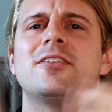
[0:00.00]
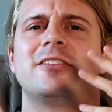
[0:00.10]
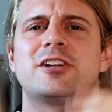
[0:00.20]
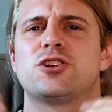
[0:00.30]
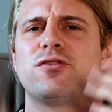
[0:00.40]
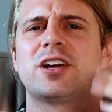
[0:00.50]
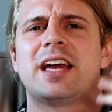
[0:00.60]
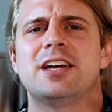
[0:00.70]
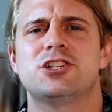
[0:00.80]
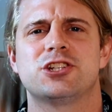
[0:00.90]

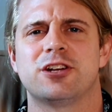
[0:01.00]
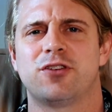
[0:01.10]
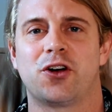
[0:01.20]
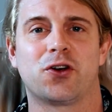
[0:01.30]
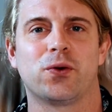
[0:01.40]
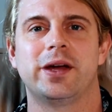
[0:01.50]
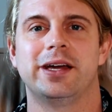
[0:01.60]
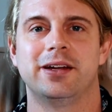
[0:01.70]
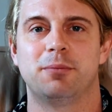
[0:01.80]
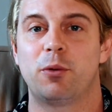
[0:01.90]
electrification of our
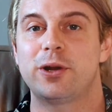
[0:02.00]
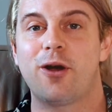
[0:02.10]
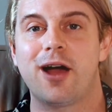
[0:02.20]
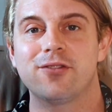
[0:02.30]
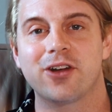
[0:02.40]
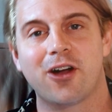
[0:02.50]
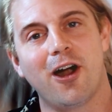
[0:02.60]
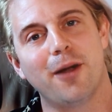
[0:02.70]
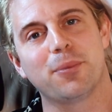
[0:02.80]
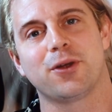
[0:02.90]
grid, but we don't the
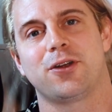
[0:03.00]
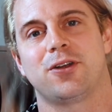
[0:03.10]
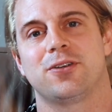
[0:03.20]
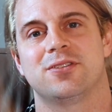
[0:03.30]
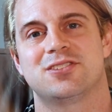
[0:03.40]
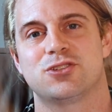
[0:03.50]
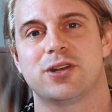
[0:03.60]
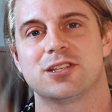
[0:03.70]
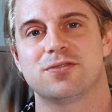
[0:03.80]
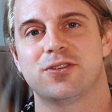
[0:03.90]
copper to
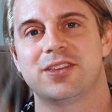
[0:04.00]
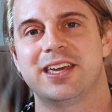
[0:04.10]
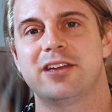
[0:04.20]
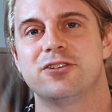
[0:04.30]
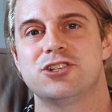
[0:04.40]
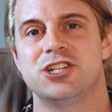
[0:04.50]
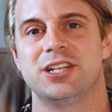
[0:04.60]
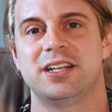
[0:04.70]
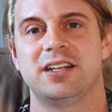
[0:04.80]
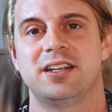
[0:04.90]
transfer the
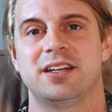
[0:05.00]
energy.